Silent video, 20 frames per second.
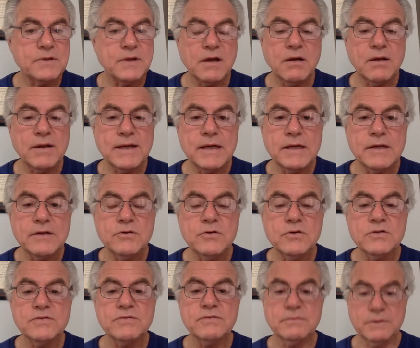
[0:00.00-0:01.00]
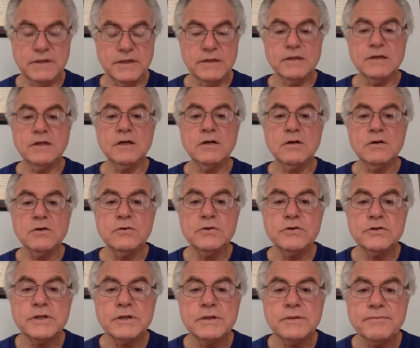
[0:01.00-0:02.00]
All I got to do is get a
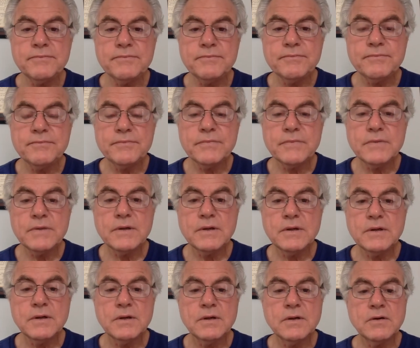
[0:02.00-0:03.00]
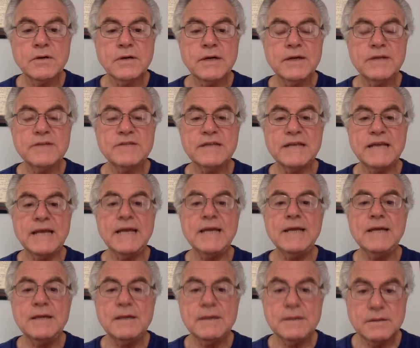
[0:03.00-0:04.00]
conclusion. Okay, it's an
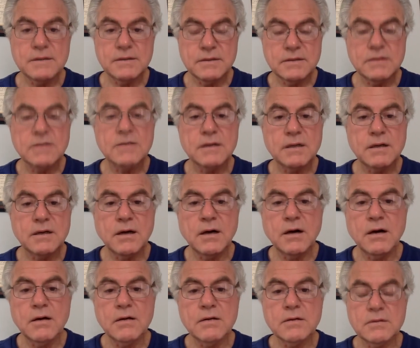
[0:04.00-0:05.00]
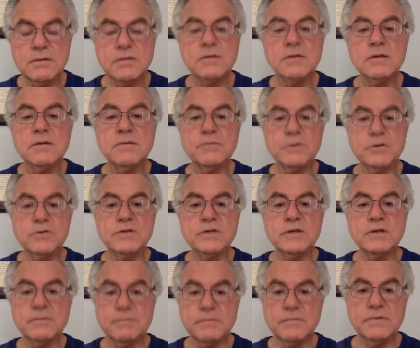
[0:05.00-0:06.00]
A. All
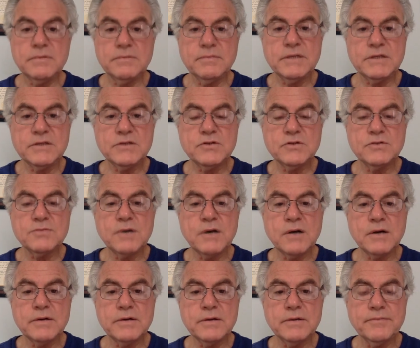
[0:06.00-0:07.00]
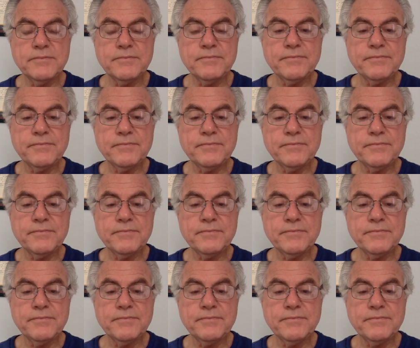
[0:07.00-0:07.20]
music makes you smarter.